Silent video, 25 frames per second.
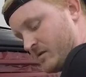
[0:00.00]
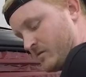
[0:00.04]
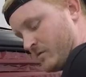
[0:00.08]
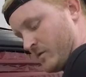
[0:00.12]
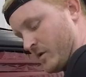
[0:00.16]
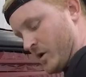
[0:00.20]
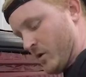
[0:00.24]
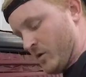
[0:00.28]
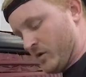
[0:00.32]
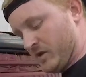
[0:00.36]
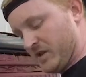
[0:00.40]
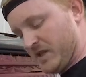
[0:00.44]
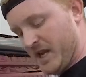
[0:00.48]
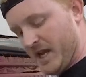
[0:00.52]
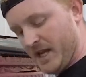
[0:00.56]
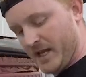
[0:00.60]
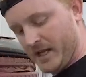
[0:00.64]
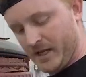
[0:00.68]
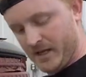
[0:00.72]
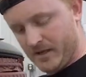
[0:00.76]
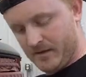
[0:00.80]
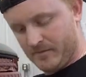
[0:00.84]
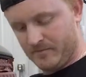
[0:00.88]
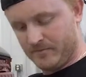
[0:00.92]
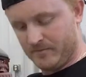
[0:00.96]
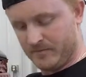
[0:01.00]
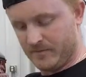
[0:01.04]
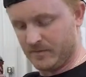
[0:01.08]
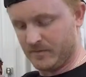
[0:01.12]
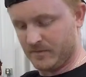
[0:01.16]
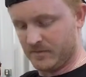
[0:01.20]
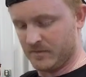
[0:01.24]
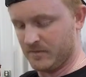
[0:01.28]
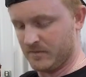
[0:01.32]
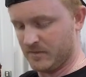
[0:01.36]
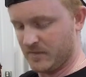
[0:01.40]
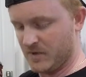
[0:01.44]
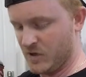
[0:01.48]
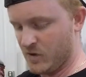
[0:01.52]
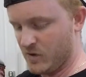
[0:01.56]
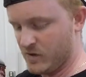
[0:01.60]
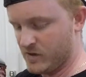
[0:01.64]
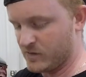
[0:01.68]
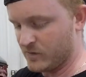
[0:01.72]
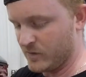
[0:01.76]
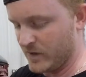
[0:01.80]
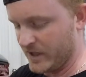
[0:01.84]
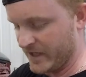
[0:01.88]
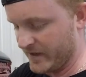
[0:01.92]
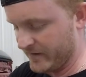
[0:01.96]
you always want
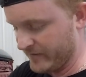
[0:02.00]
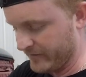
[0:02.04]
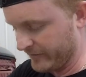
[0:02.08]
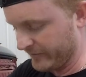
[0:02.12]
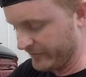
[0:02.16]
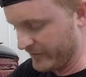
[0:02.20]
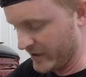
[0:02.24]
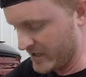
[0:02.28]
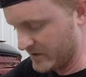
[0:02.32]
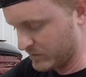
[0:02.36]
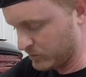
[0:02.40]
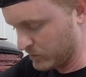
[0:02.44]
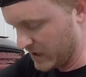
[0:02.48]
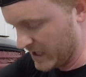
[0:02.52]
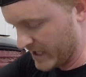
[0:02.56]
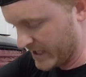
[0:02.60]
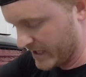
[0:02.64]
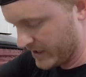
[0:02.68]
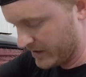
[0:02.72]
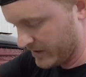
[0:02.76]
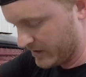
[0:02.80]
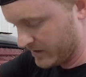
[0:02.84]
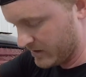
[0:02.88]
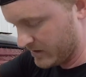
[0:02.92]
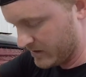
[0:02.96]
to have a fresh blade.